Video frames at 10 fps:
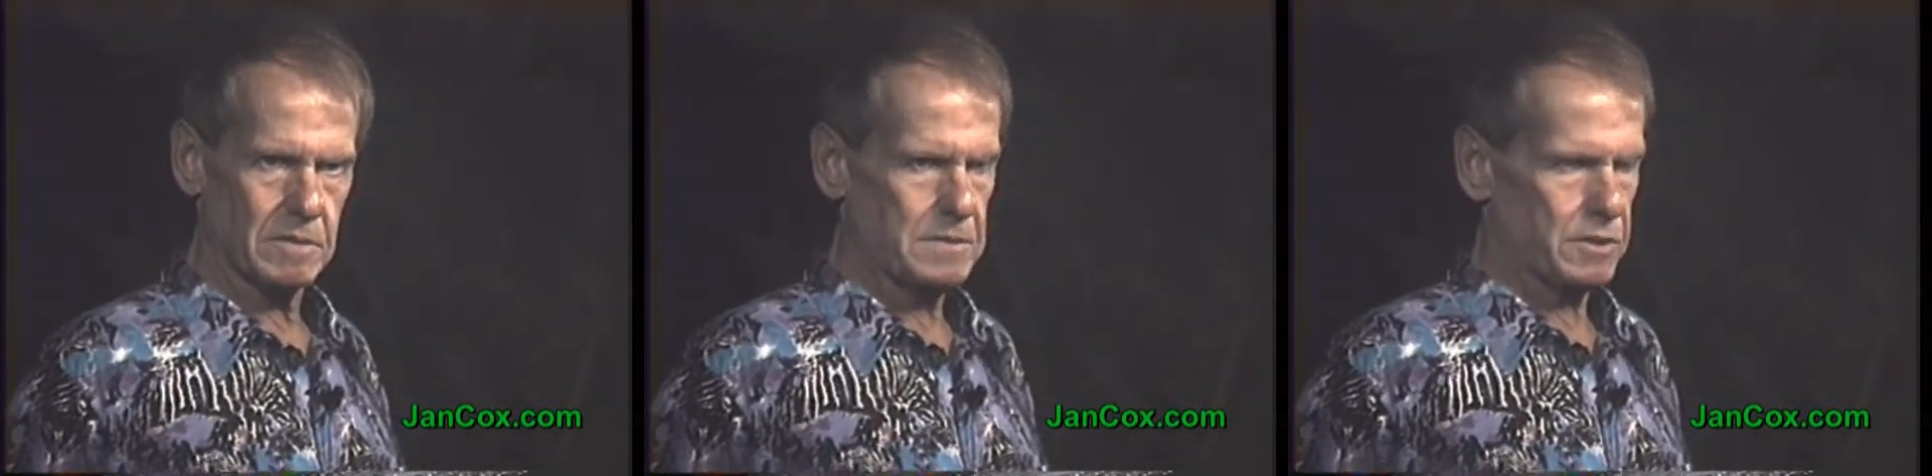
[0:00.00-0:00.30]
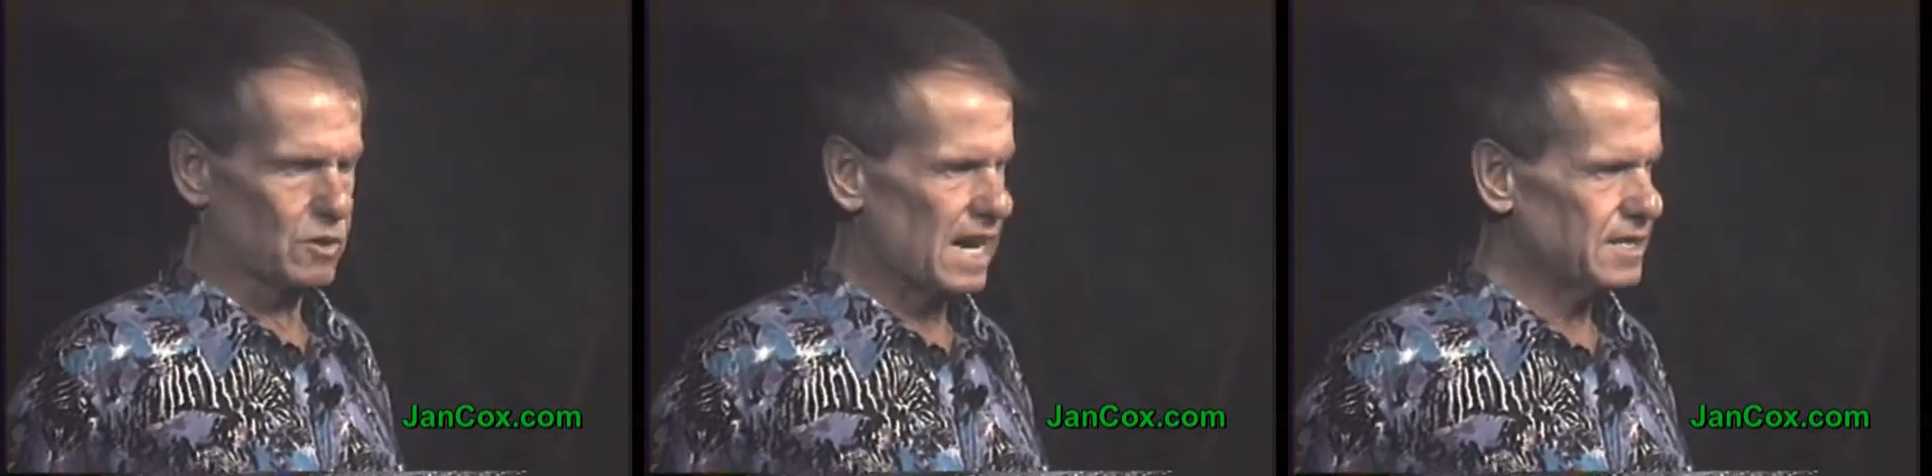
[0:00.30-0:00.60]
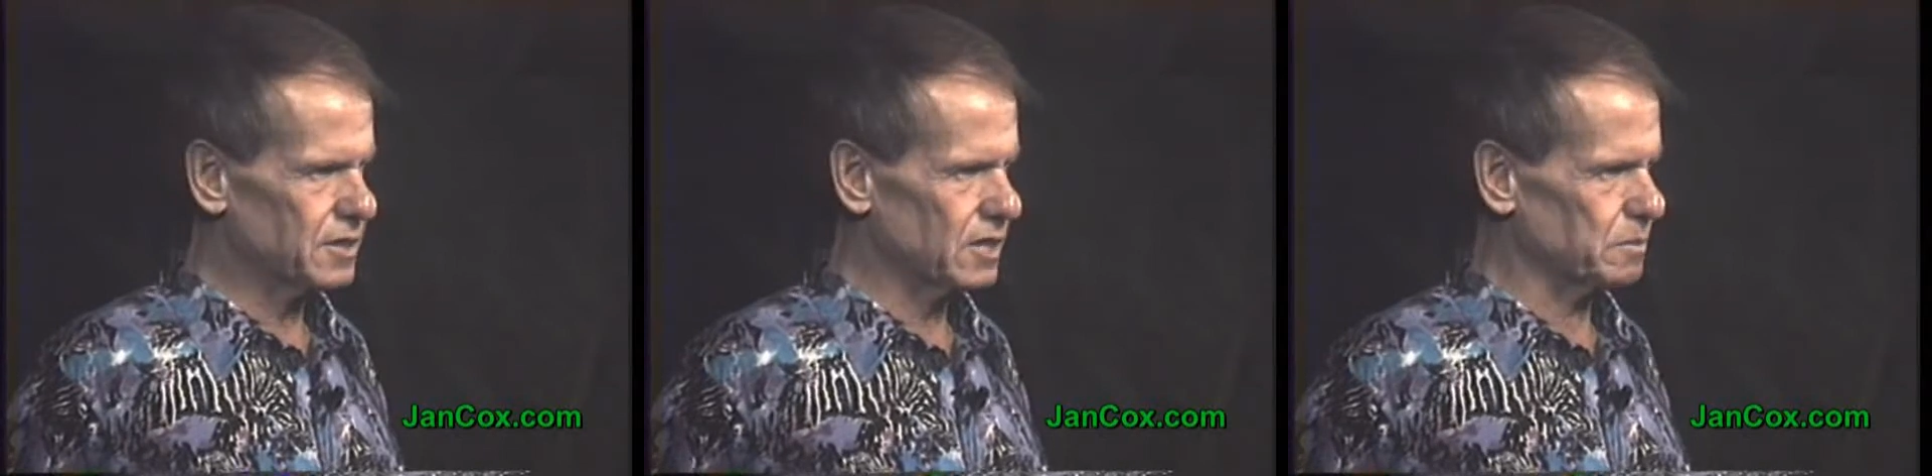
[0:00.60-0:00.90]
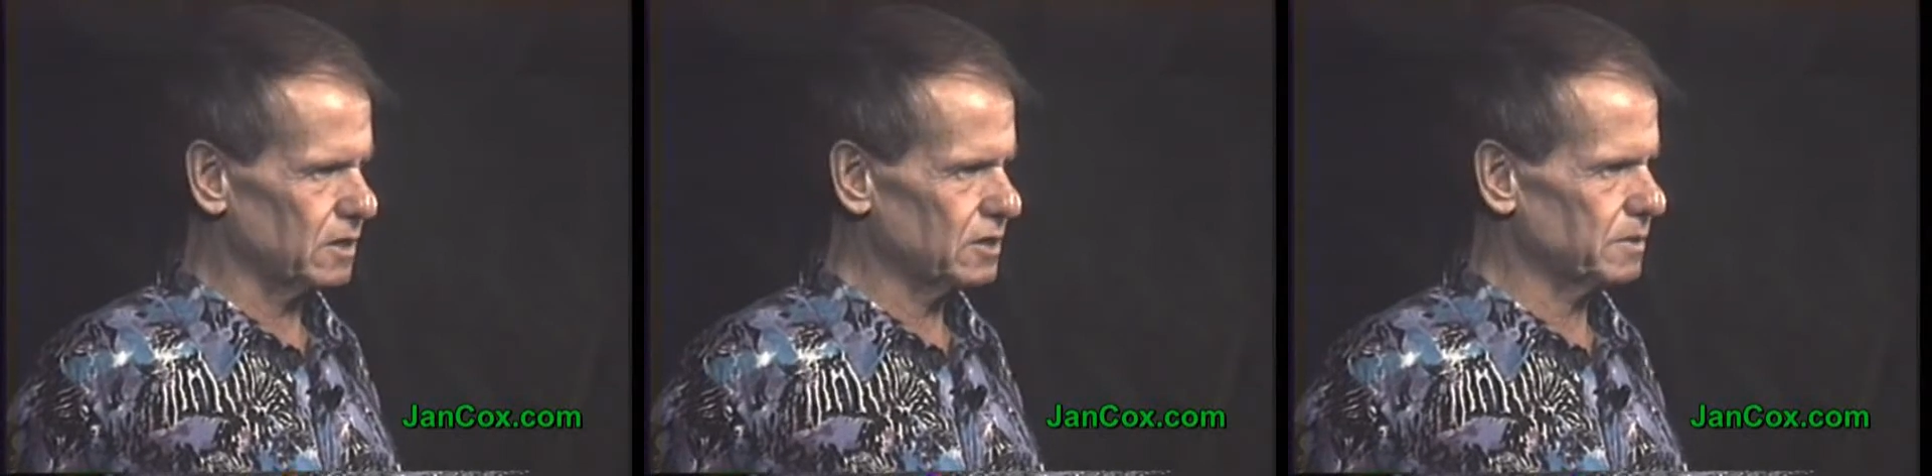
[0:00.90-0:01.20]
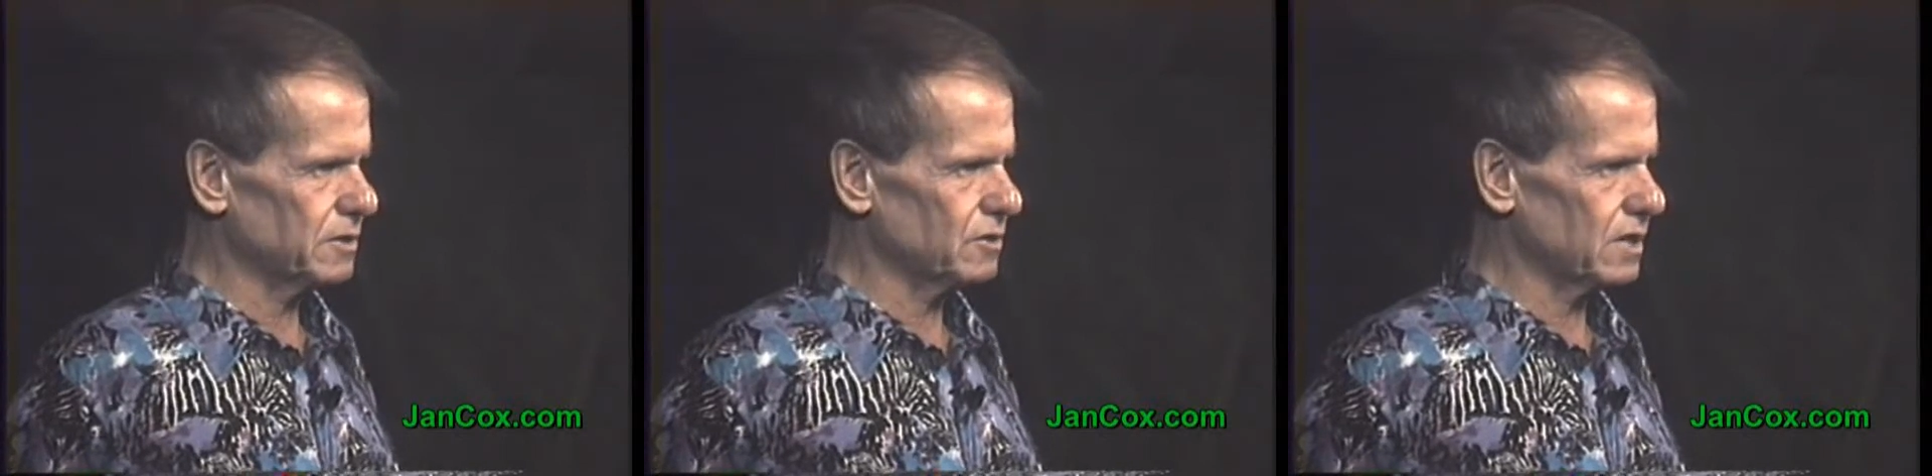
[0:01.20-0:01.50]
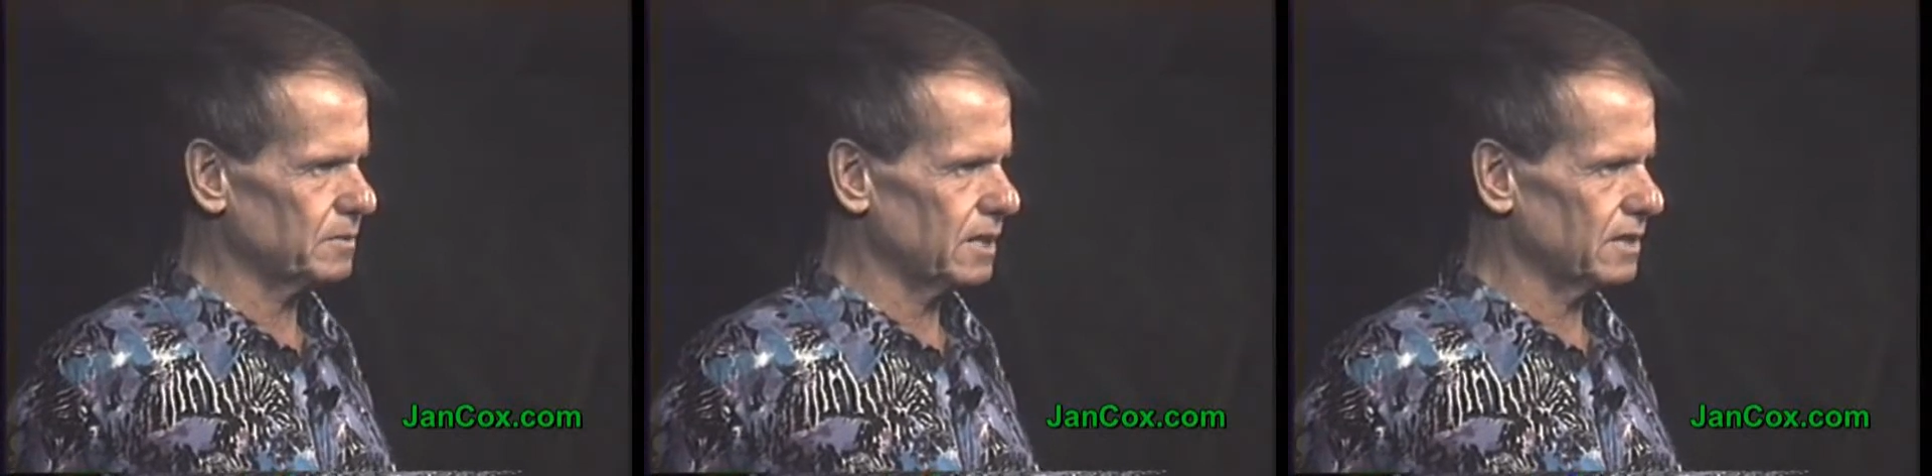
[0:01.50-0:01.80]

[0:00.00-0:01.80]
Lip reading: people who write such books, but you simply